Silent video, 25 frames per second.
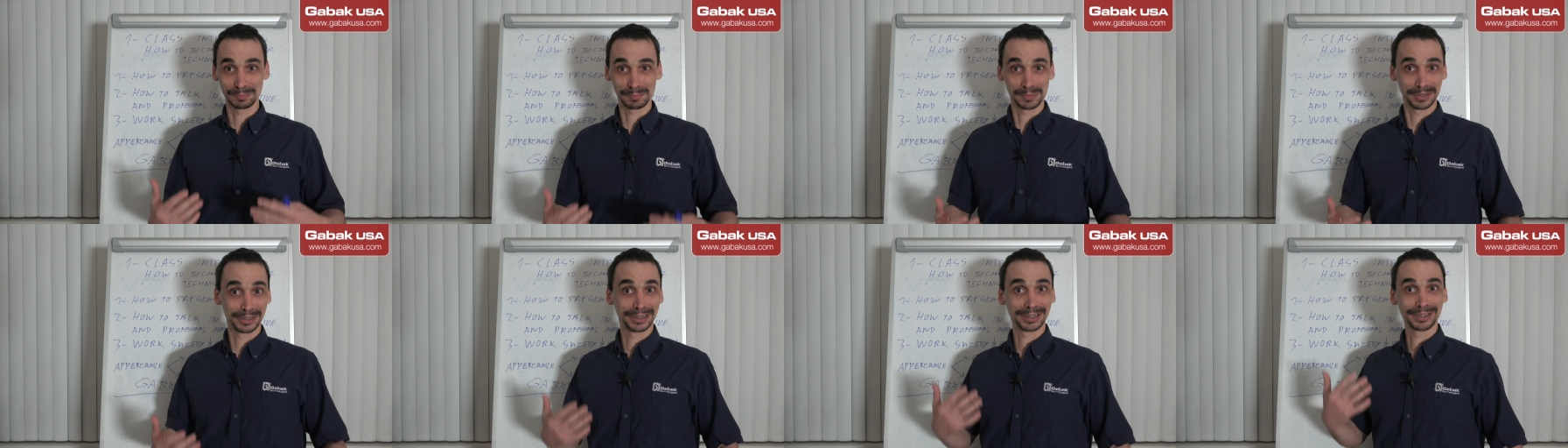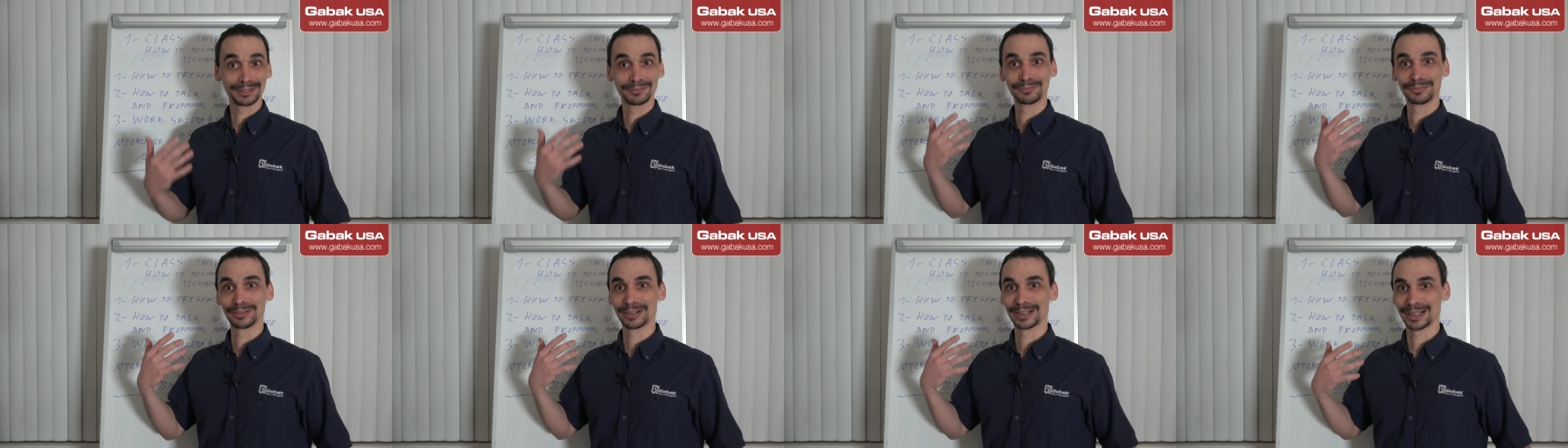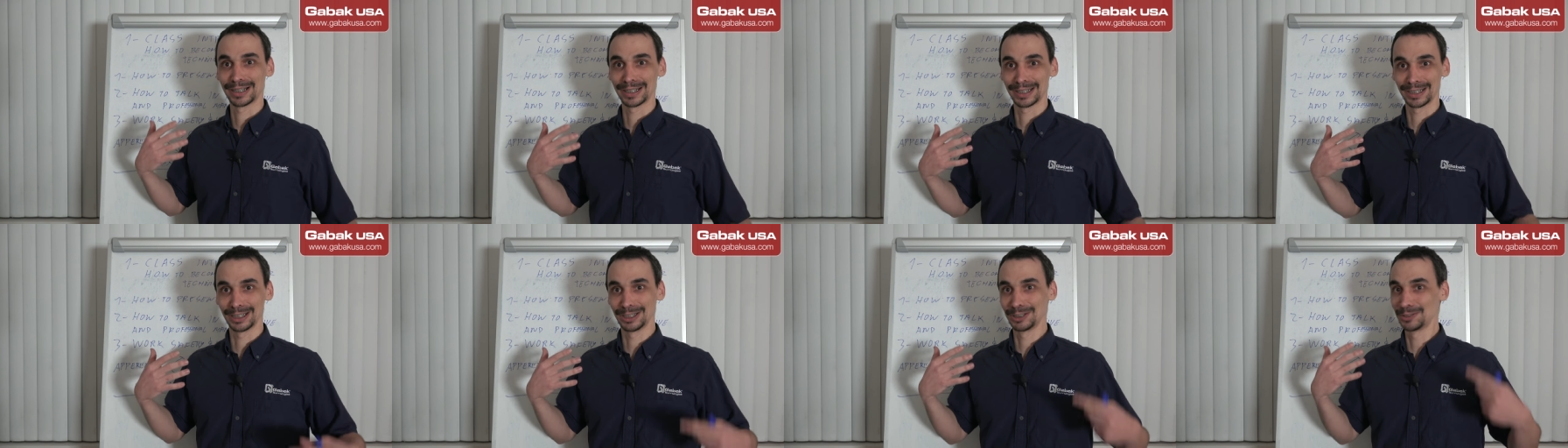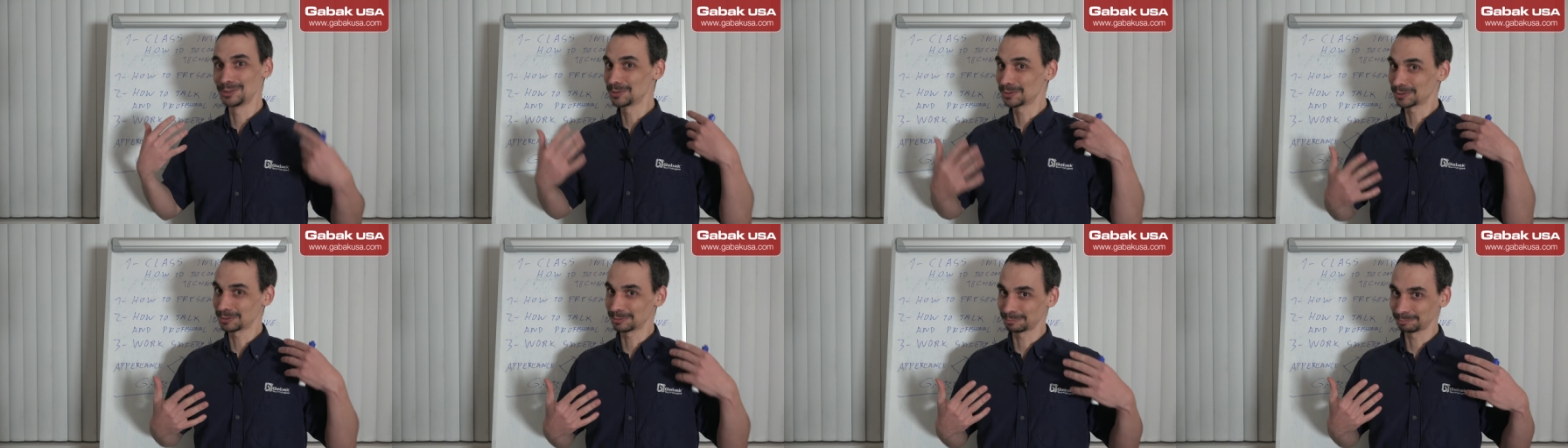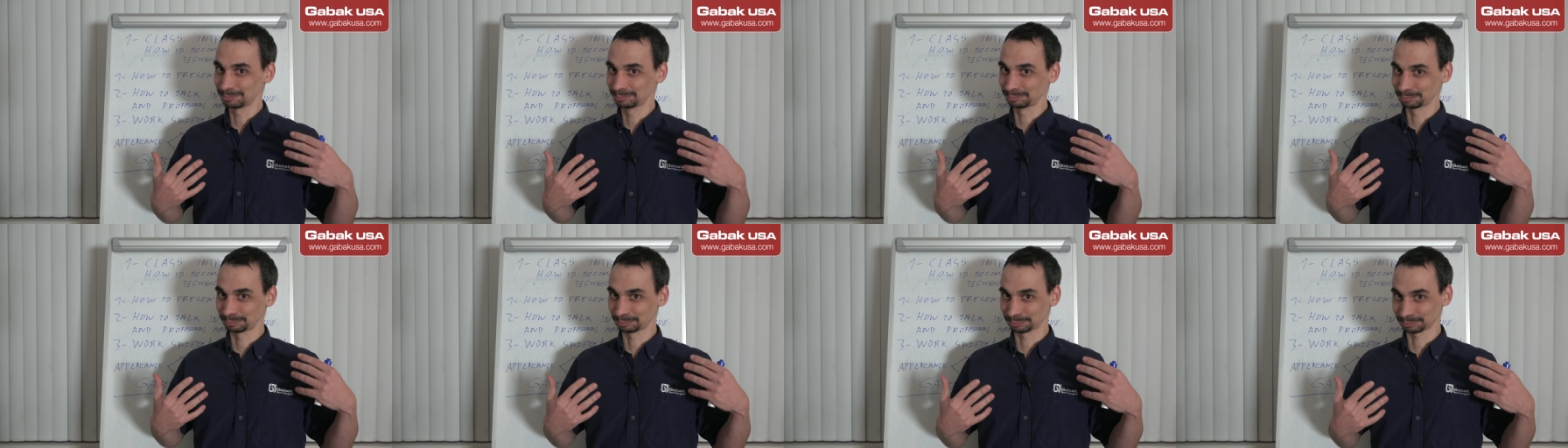But if I look
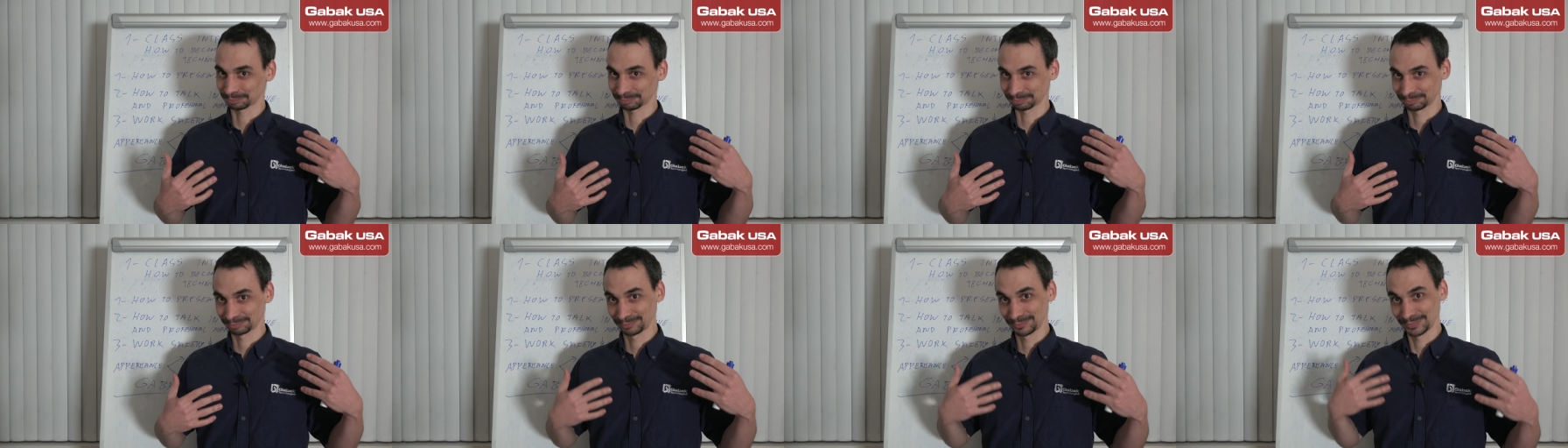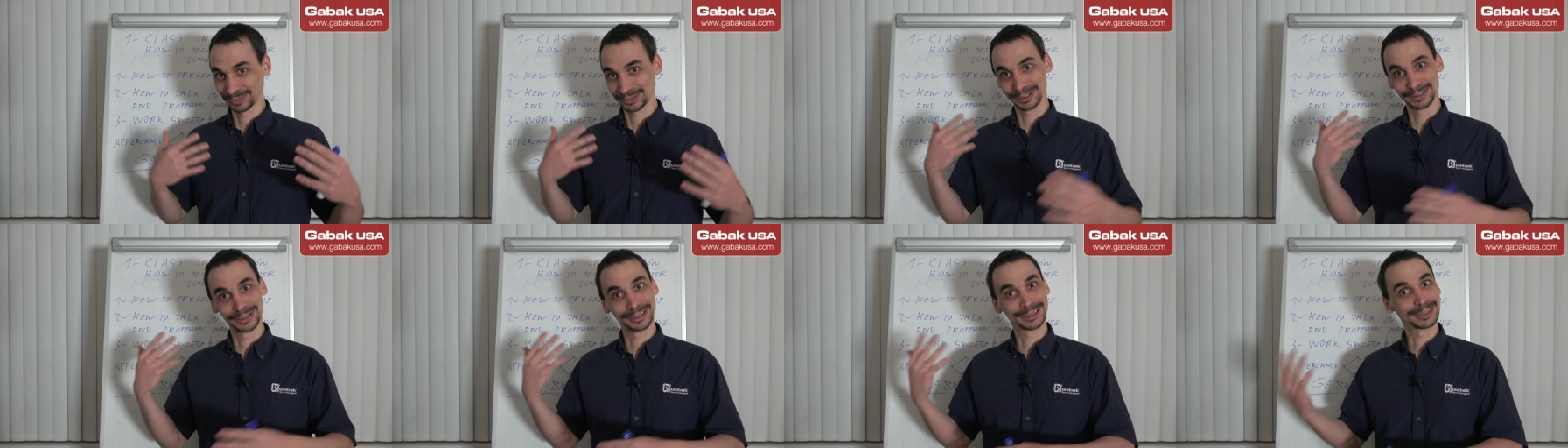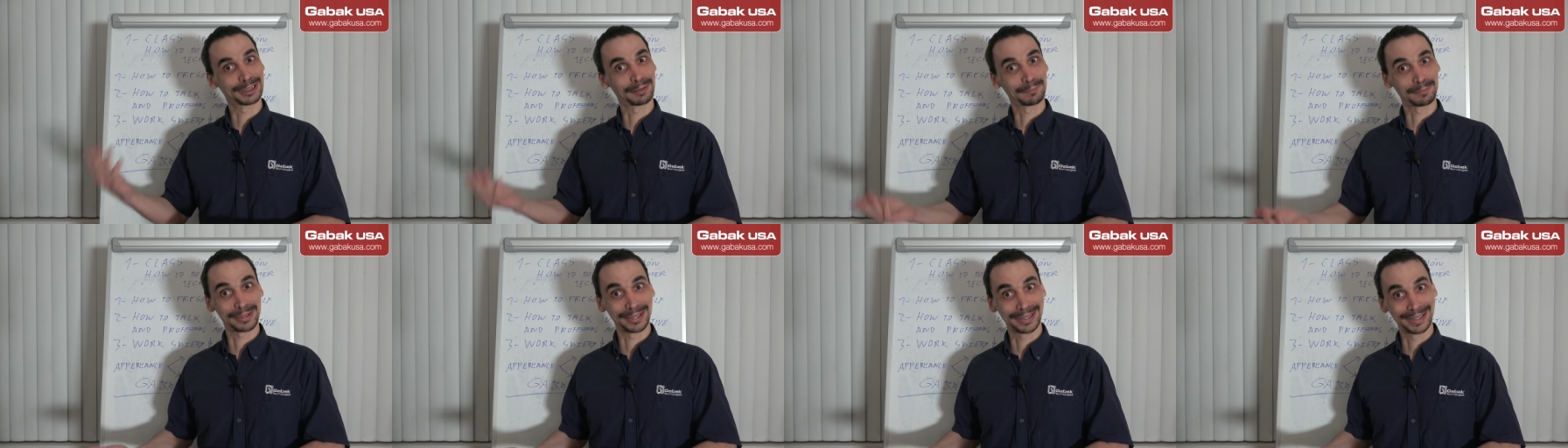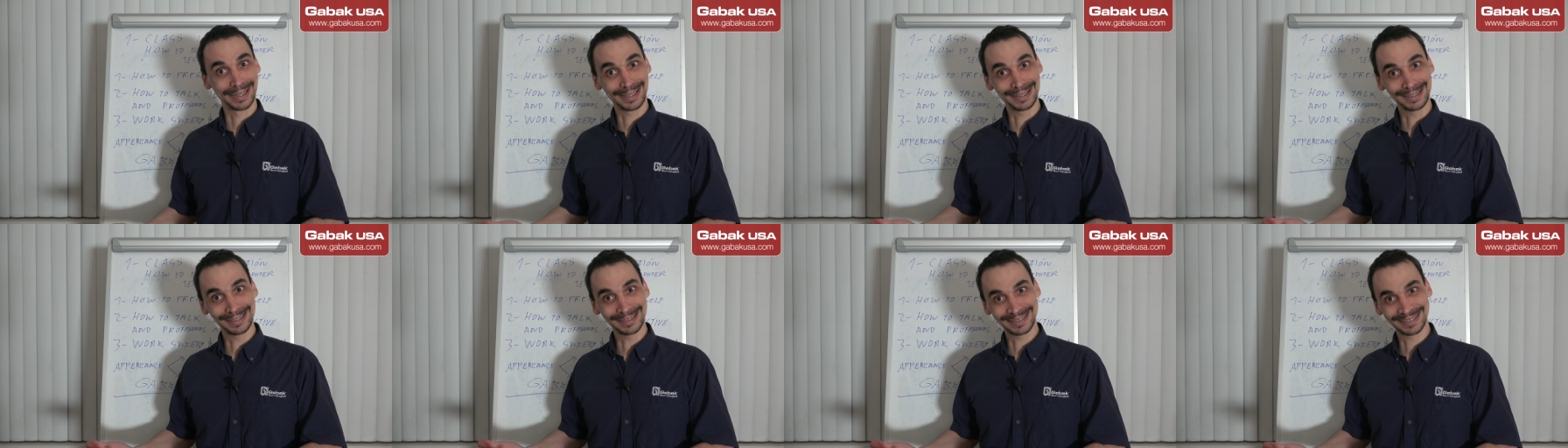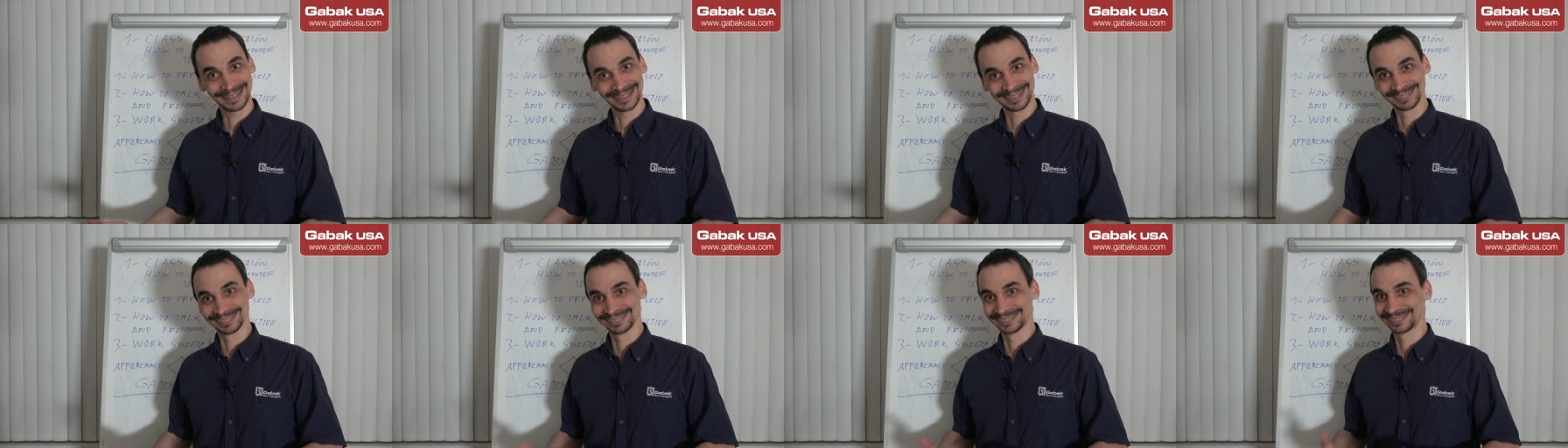something
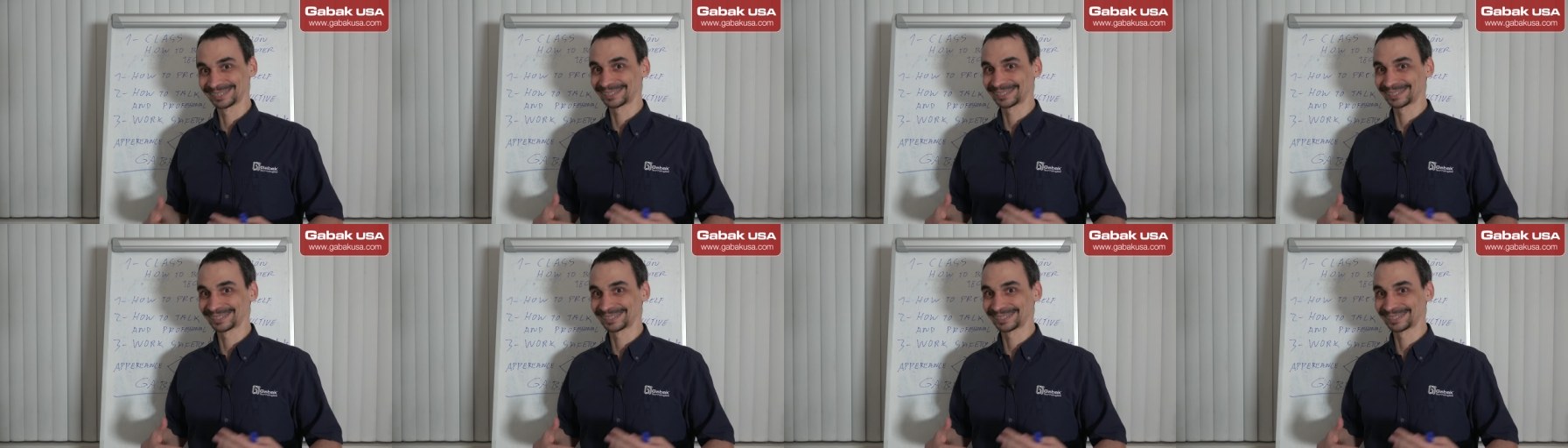else,